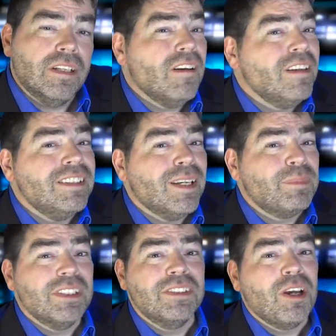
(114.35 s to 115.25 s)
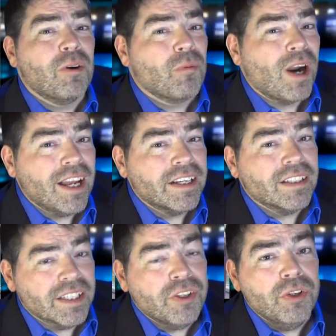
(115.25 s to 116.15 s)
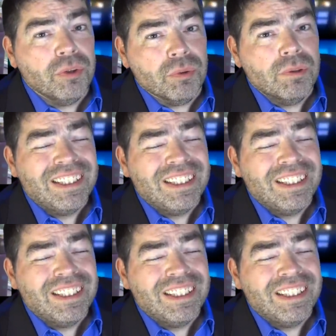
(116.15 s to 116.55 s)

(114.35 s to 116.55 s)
The concept is not radically new.